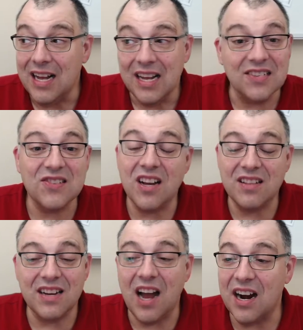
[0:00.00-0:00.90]
It's not
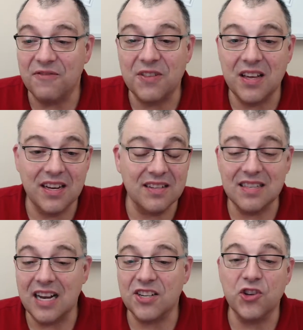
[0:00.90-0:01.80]
the kind of things
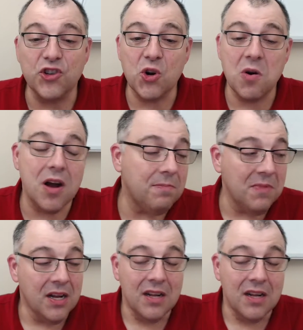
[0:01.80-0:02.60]
that you show up